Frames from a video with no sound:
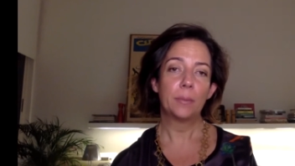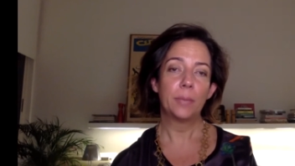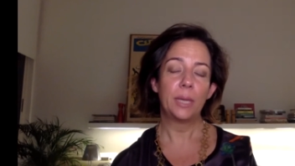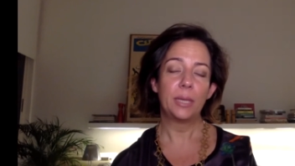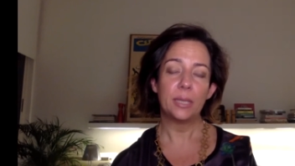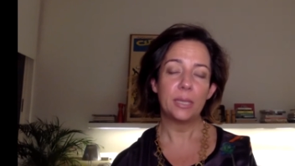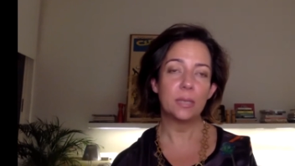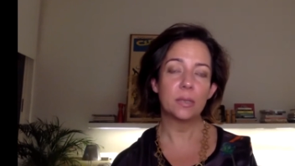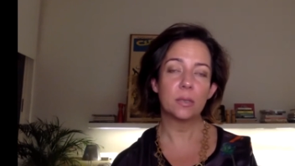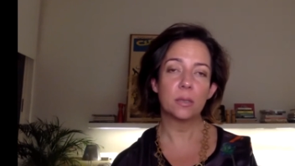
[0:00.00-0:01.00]
It
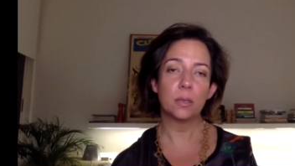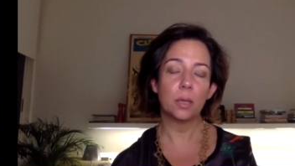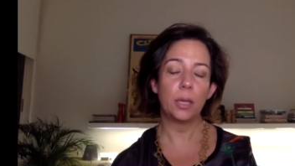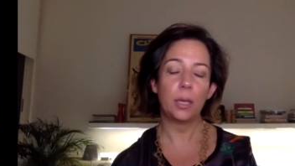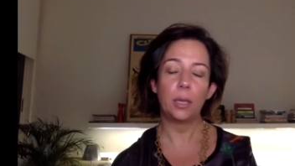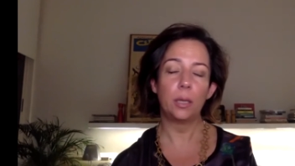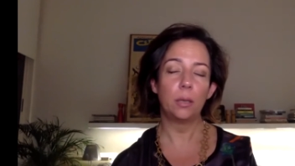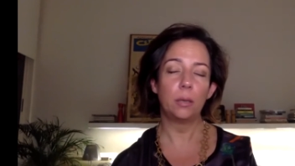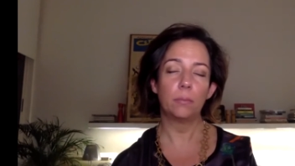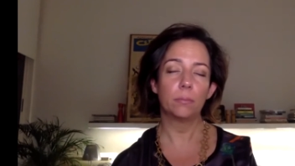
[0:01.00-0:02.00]
is
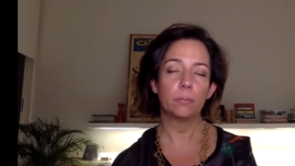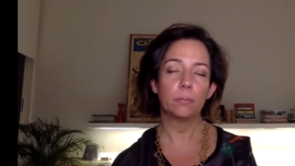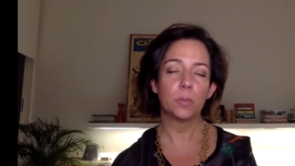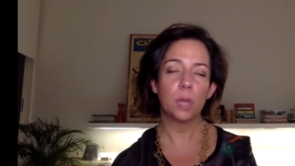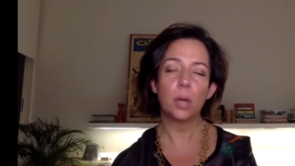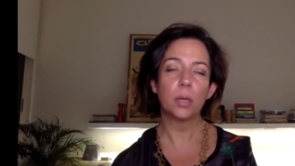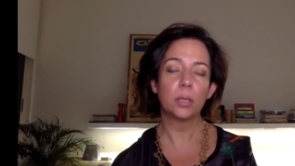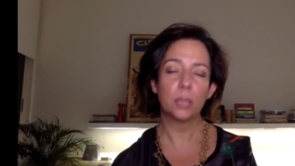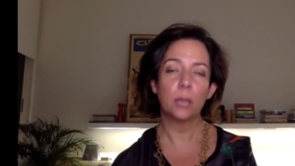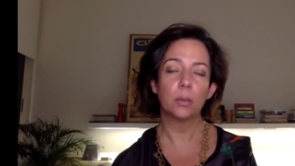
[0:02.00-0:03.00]
a dark
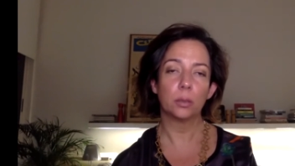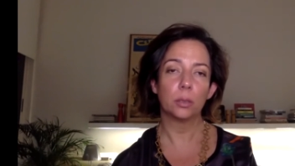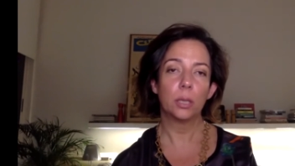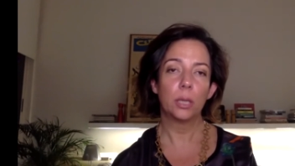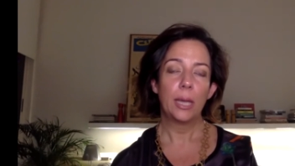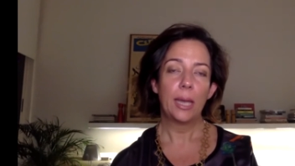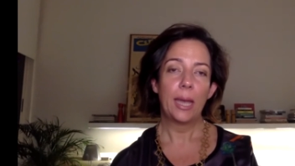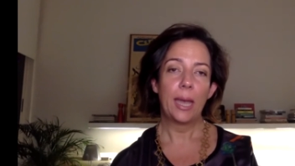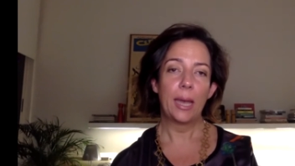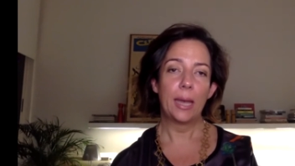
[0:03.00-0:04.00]
tunnel.
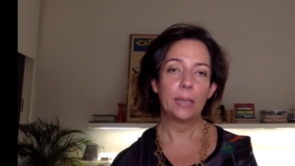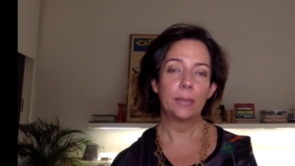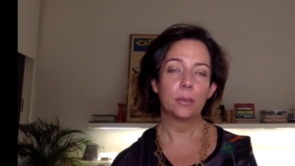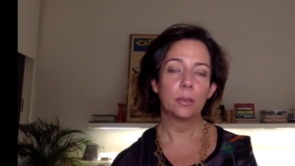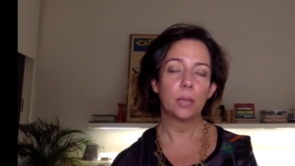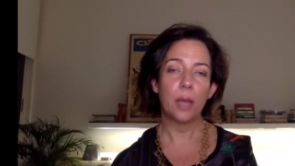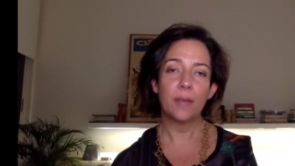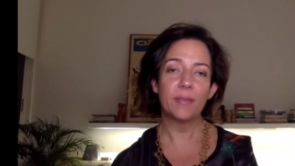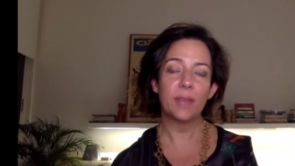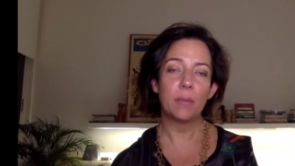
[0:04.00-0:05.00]
And a lot
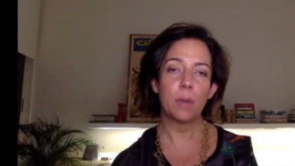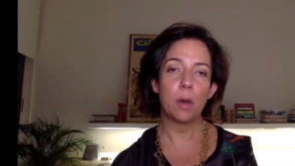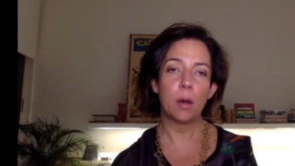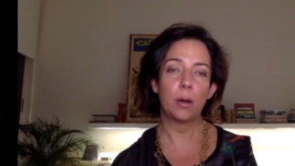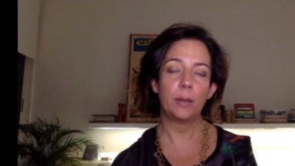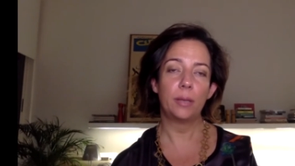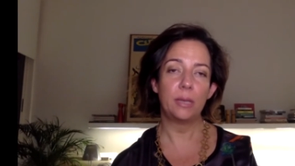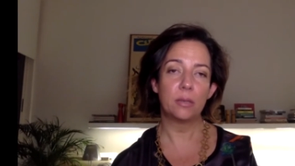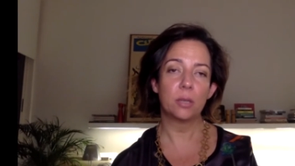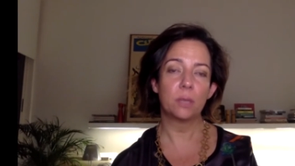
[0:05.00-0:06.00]
of them are in the
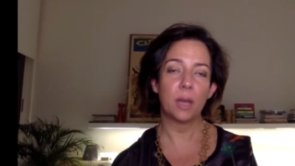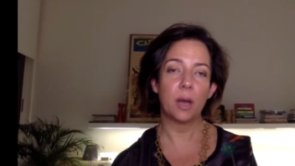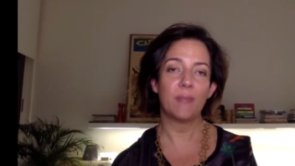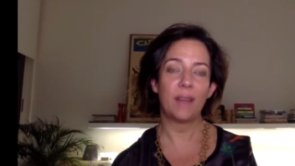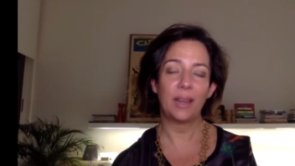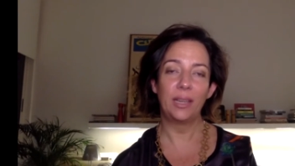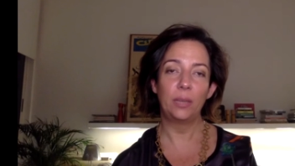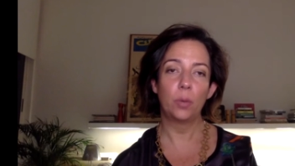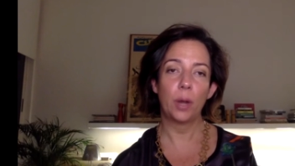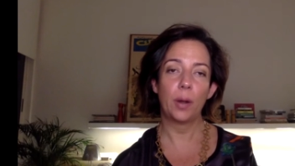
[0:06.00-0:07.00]
Eastern Bekaa Valley,
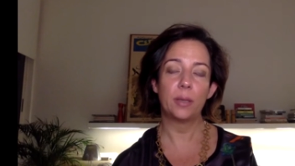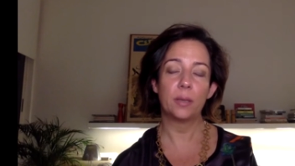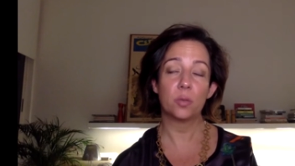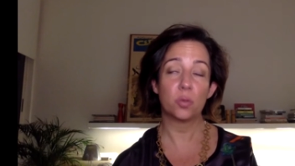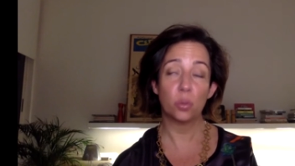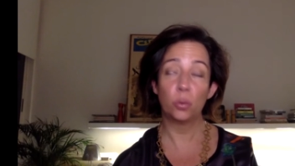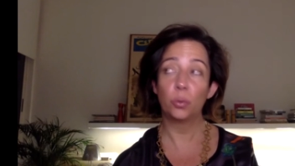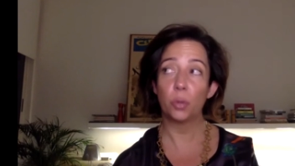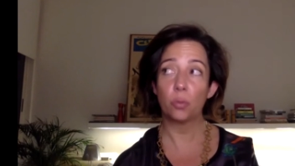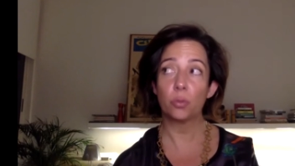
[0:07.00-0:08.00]
where it is soon
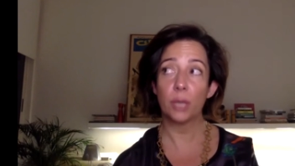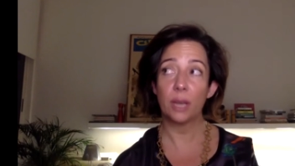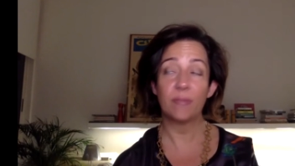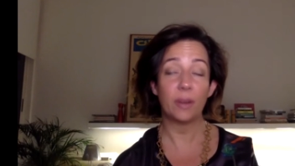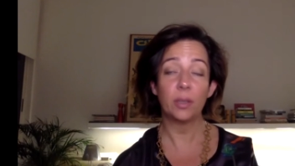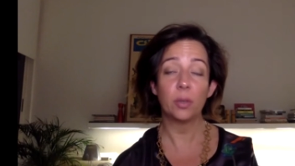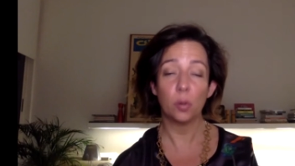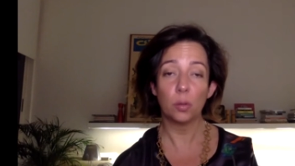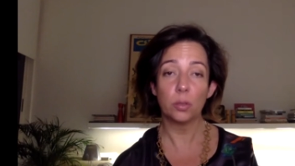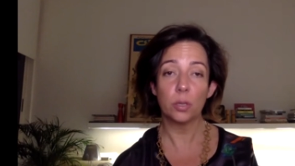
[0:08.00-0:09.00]
going to get very
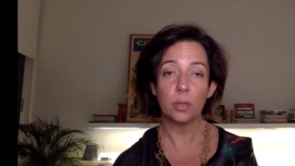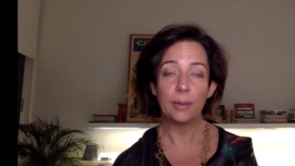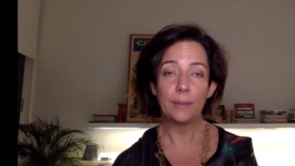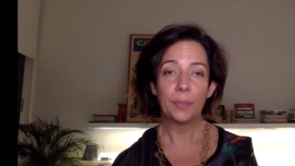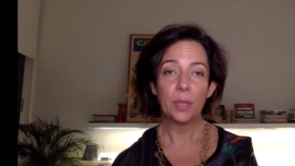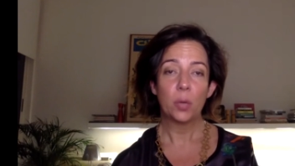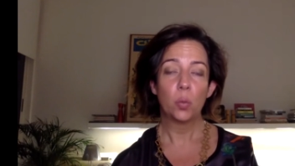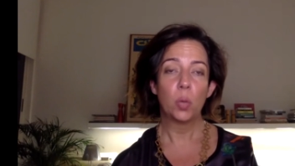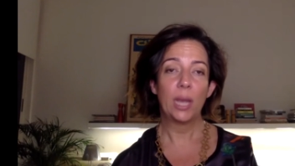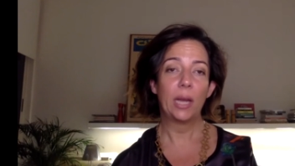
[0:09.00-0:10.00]
cold,
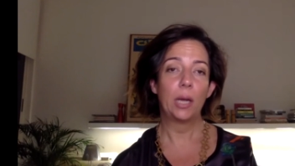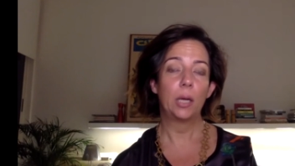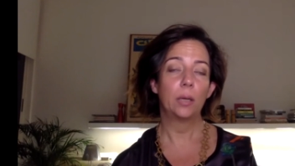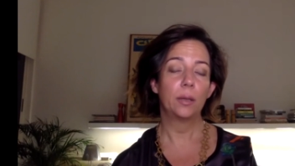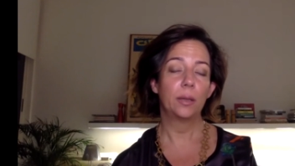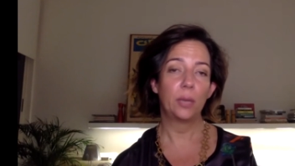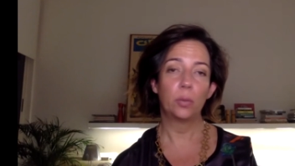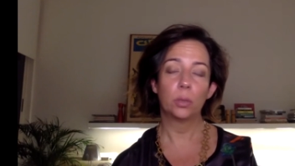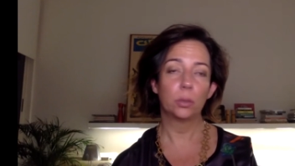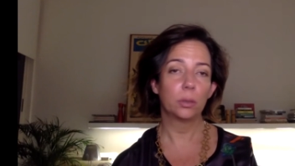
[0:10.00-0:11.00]
where they
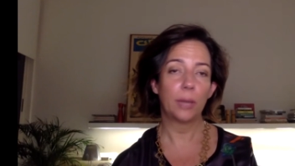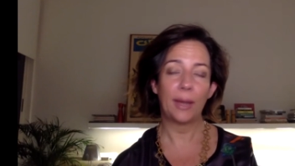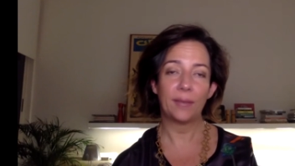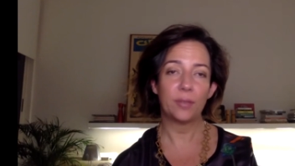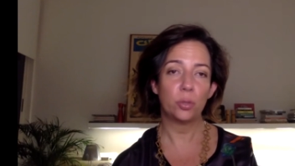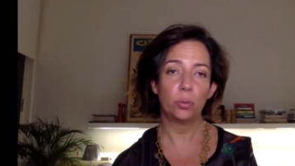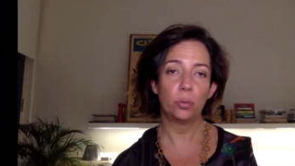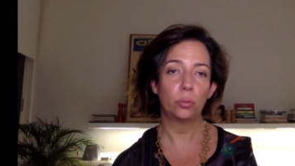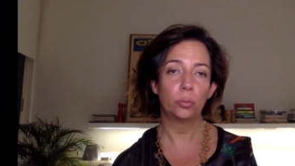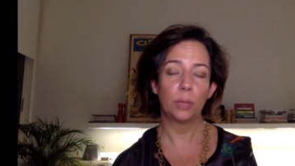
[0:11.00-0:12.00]
will have
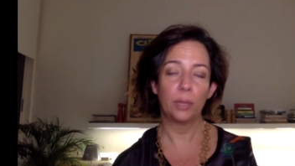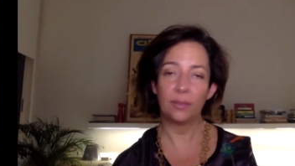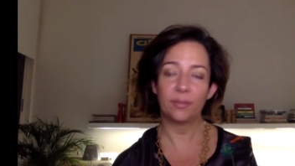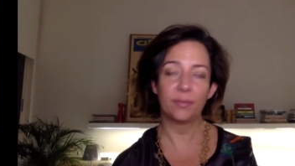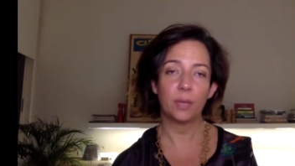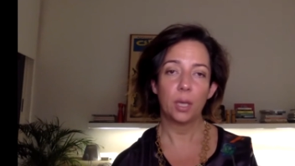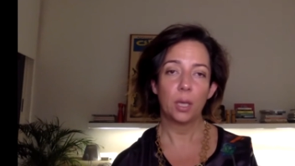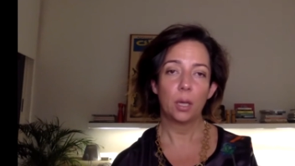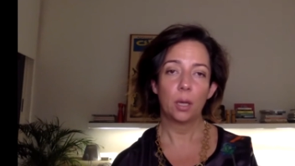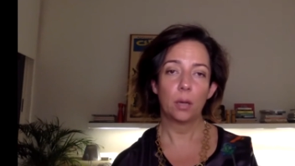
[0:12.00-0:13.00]
to live
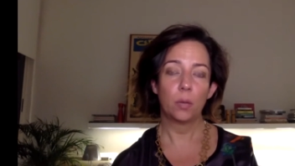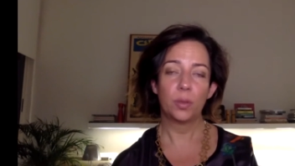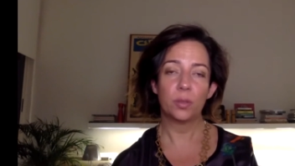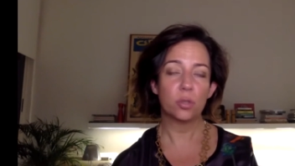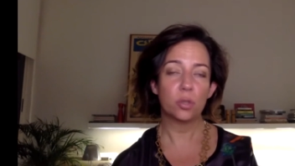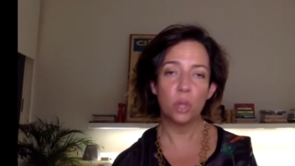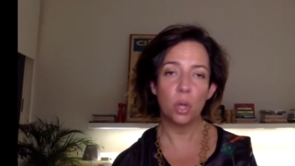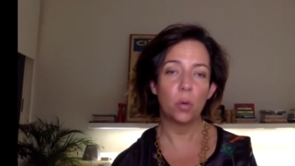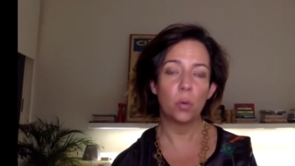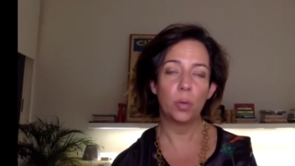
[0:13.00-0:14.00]
with the
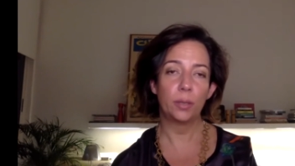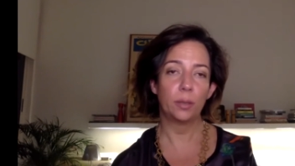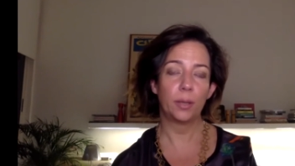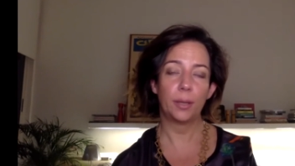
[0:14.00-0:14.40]
snow and